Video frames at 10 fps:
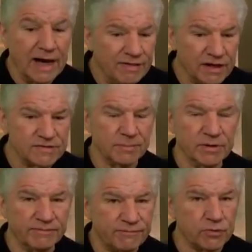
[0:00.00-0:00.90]
I think some
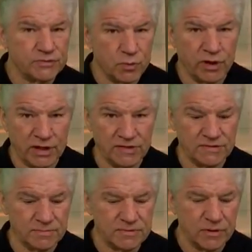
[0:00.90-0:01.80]
of the first
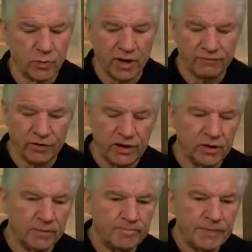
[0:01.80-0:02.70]
organisms that were ever here.